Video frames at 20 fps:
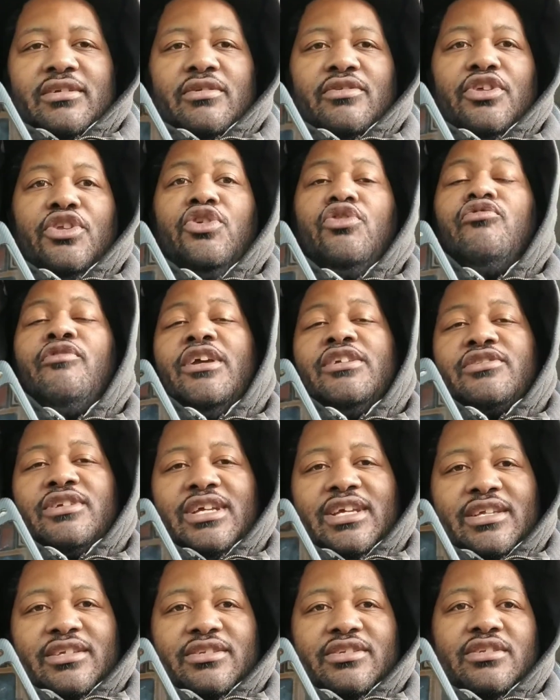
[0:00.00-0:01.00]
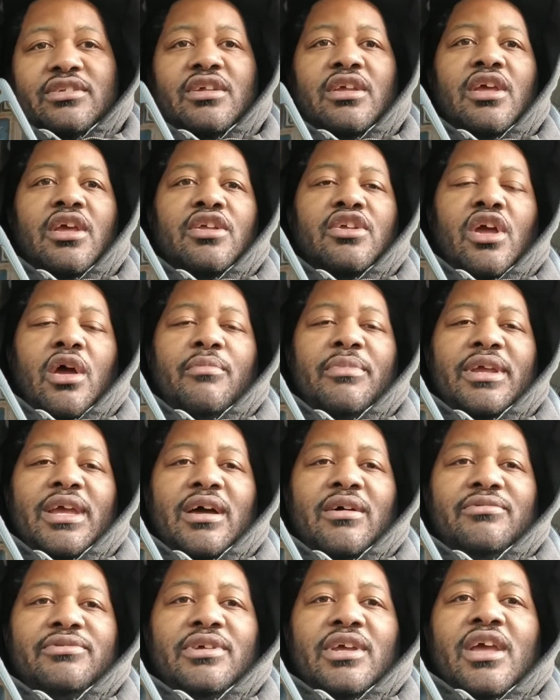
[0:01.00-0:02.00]
new Razr is coming
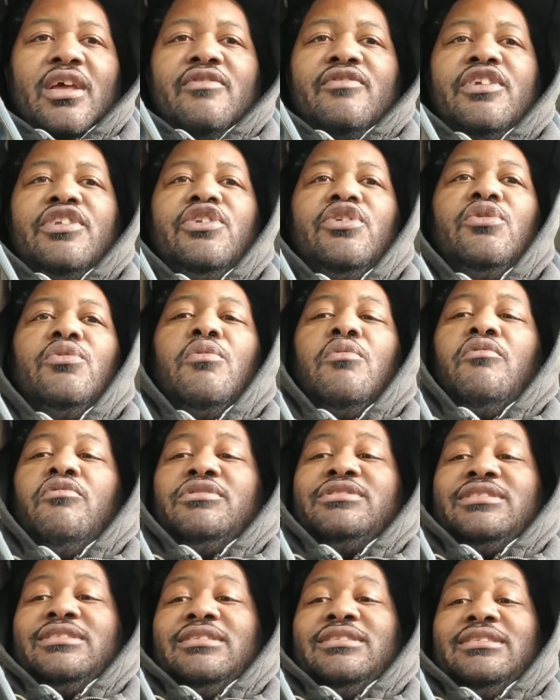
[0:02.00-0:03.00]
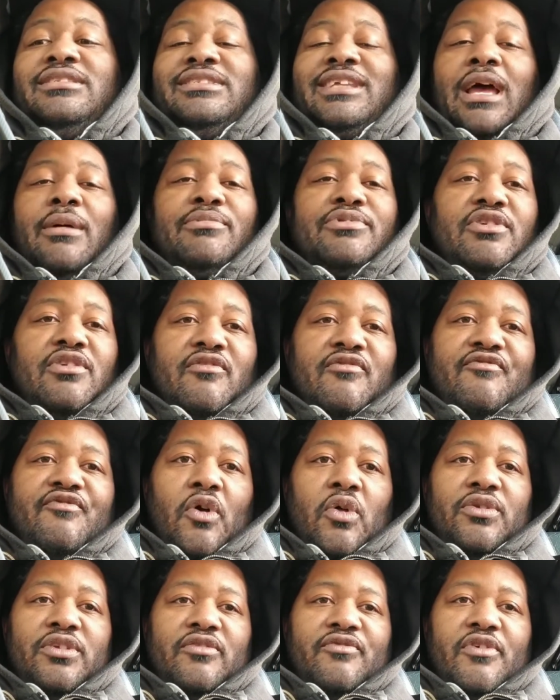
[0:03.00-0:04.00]
out. The new Samsung
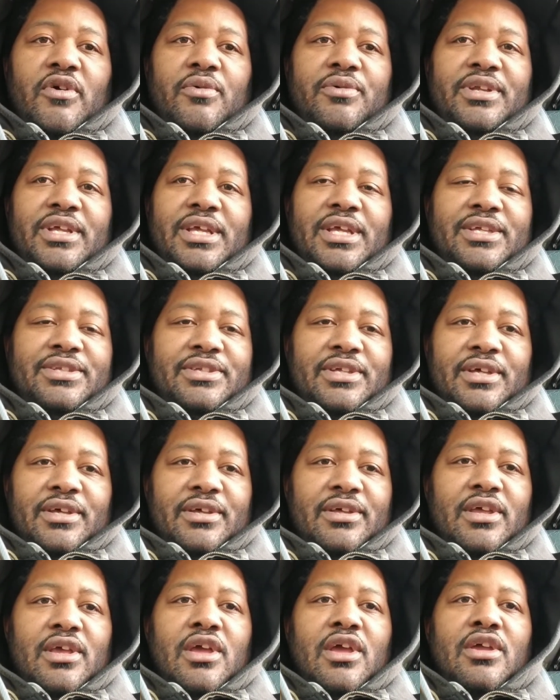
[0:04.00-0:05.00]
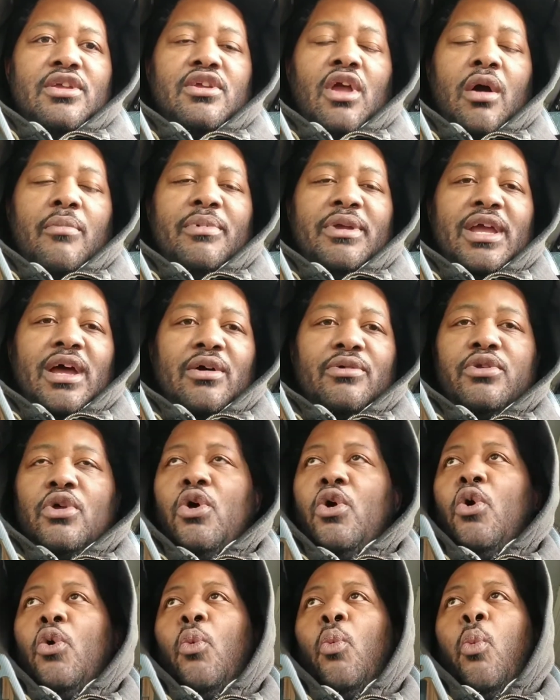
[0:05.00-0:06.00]
folding phone is coming out.
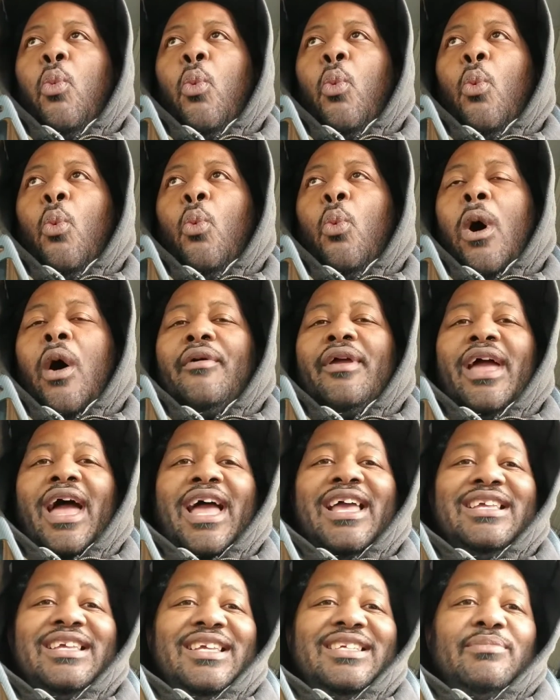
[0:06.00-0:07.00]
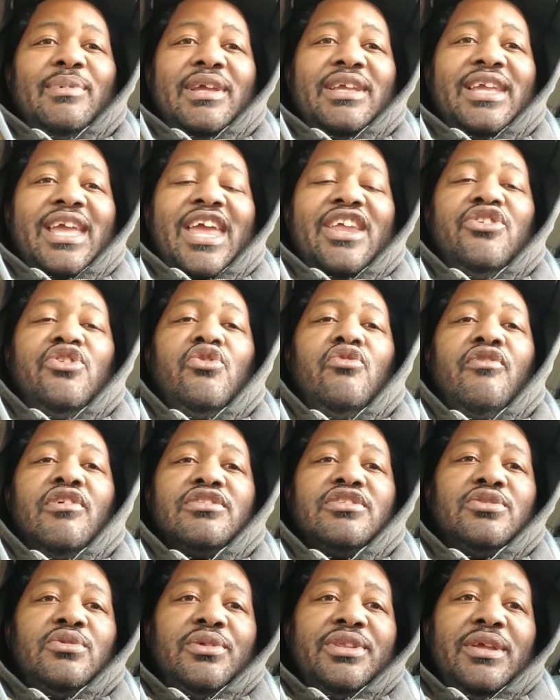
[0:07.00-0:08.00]
Huawei is making a new
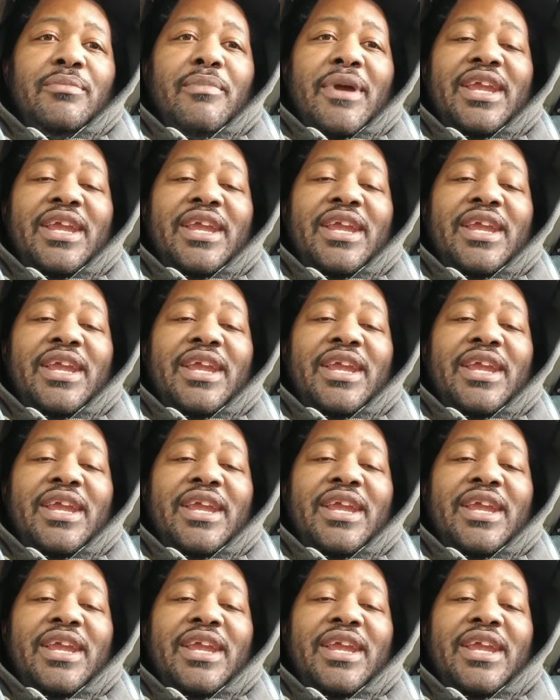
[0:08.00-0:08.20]
version to the